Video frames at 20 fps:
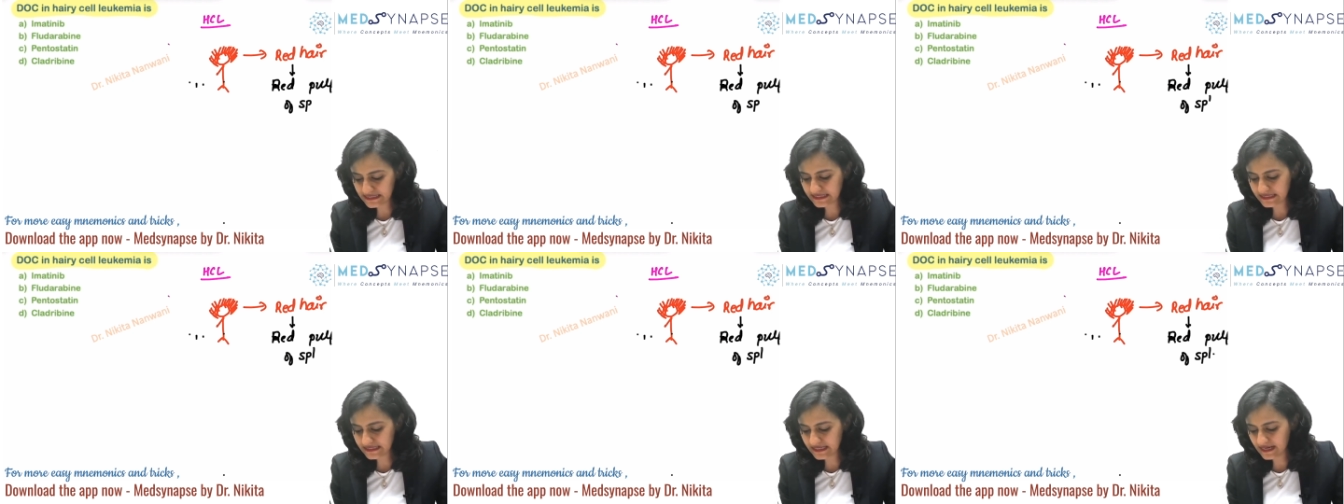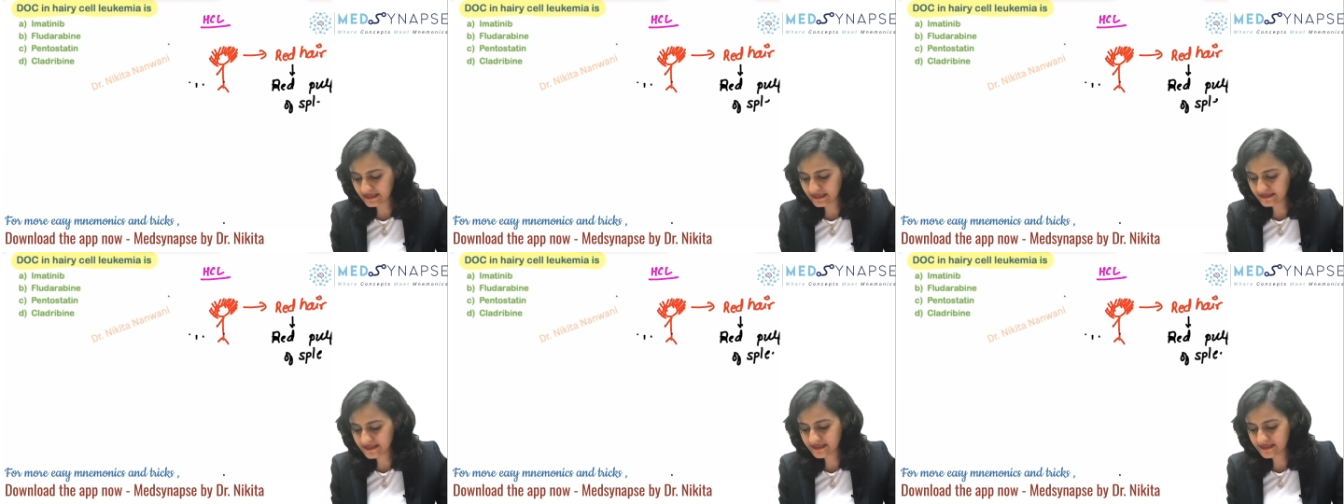
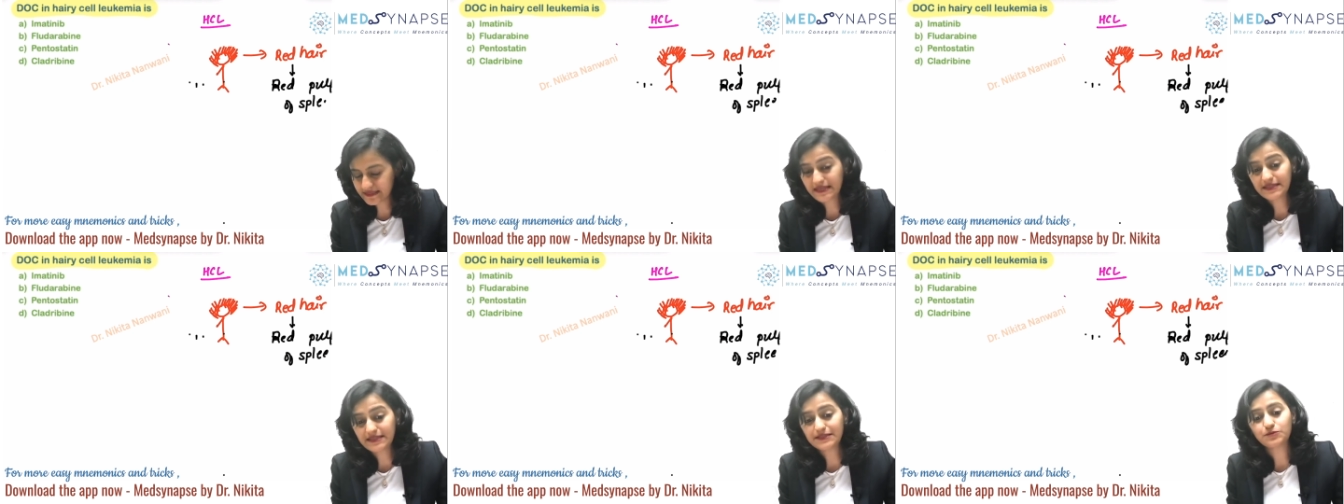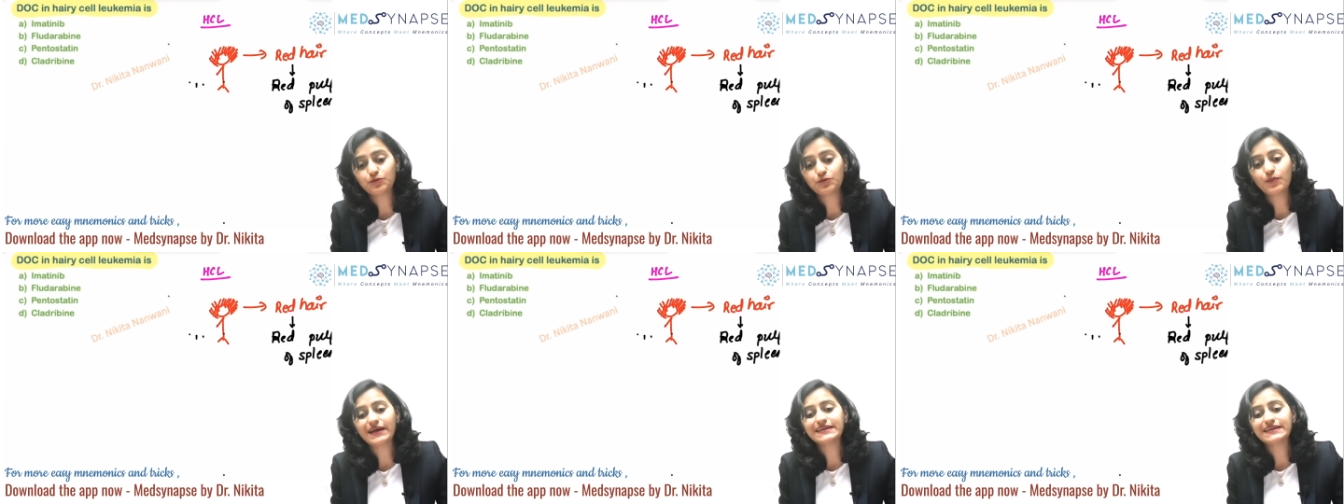rather than the
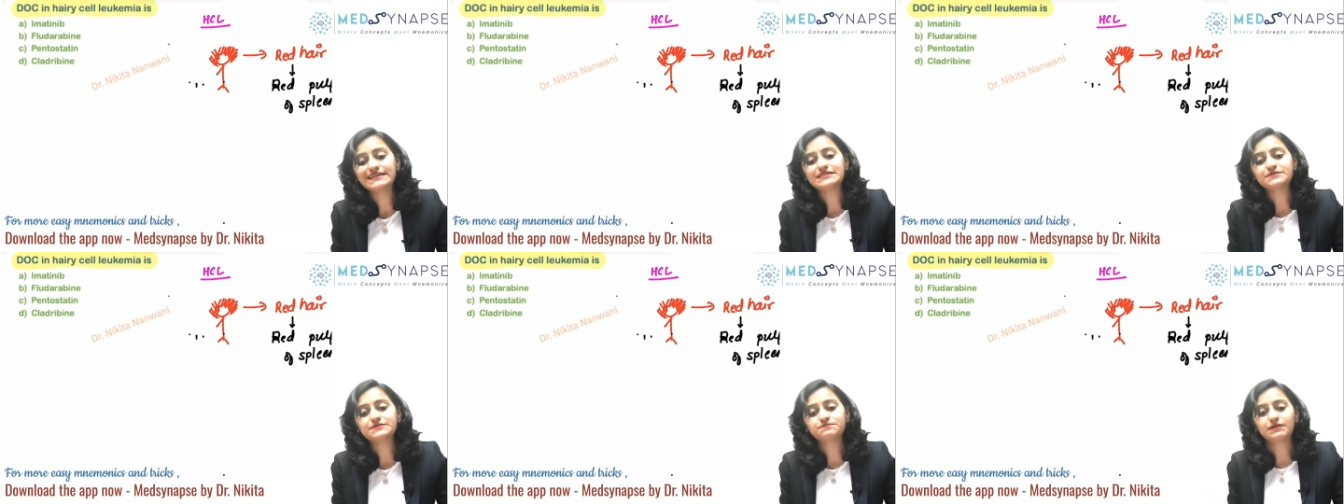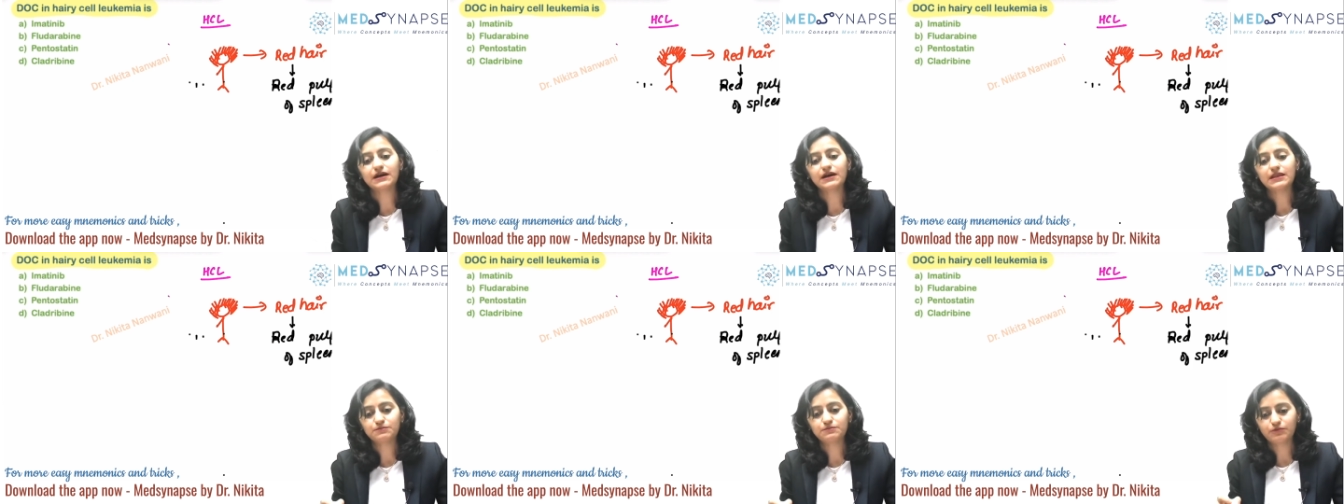white
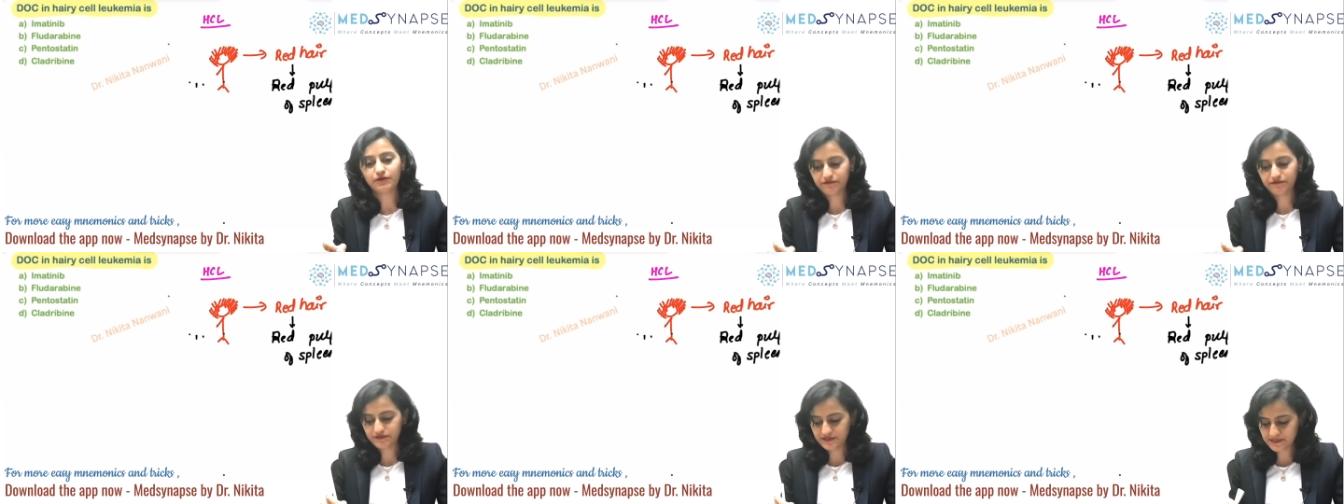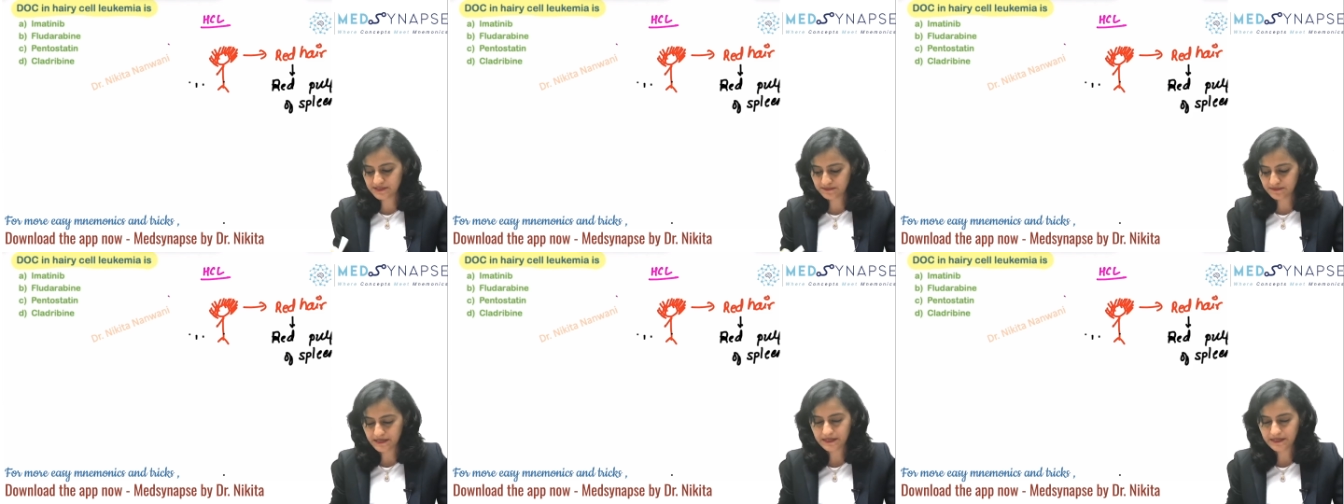pulp of the
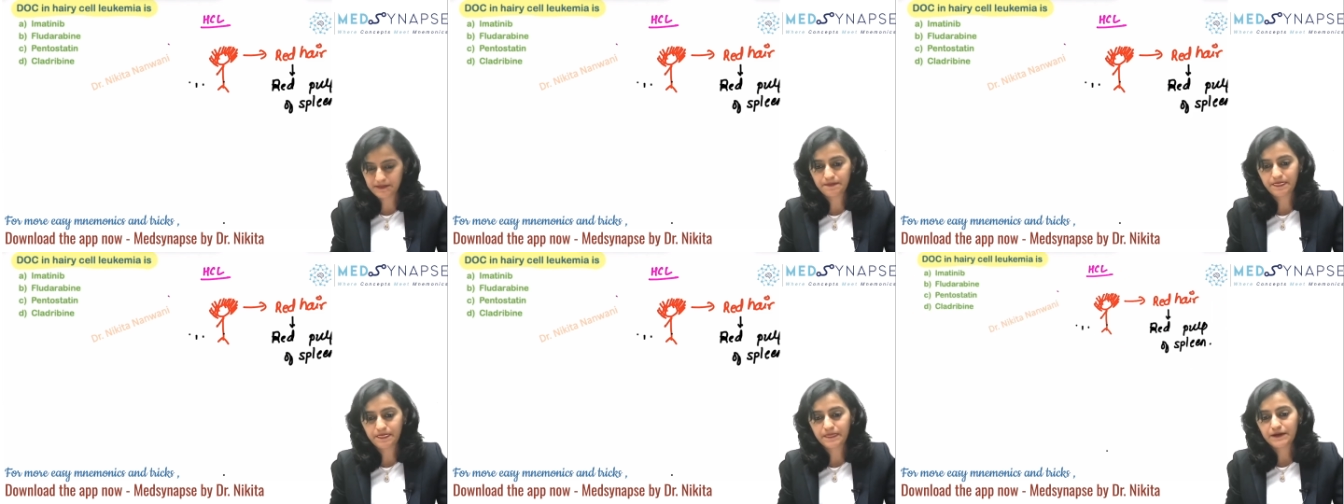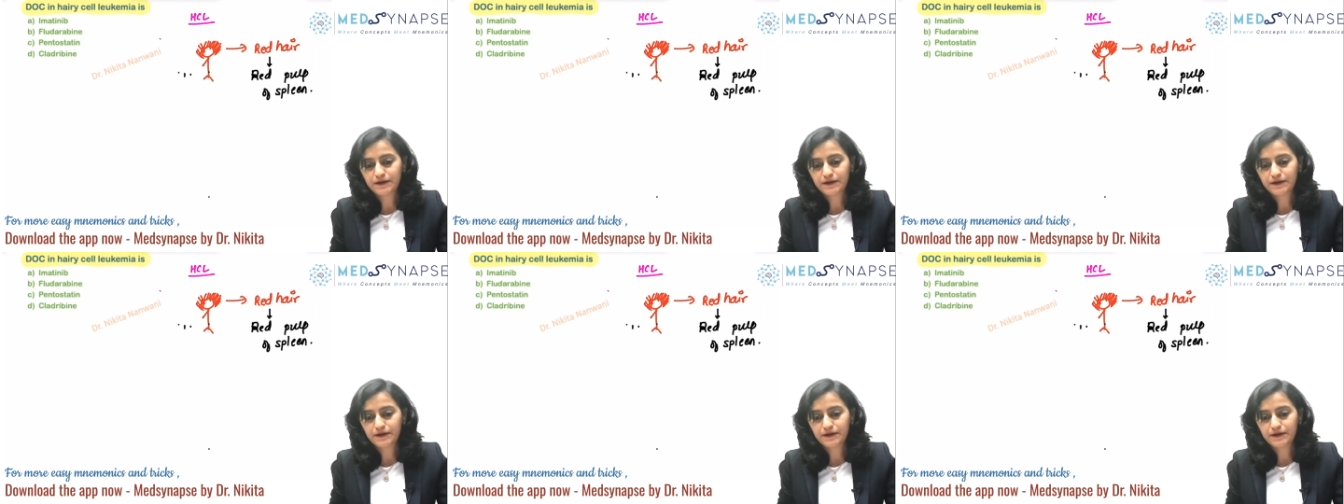spleen.